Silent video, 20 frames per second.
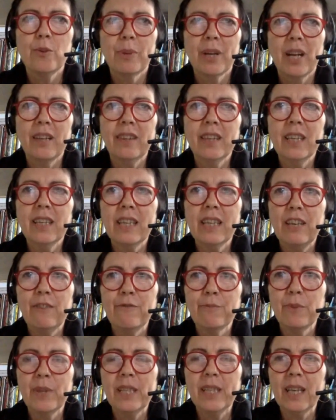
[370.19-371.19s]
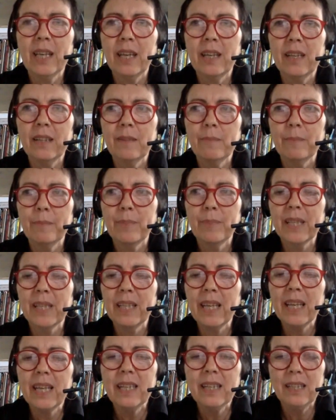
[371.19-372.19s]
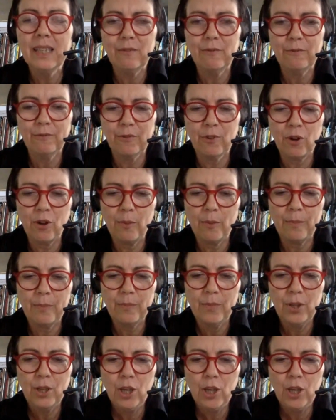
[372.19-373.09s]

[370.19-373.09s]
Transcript: But I think if we can begin from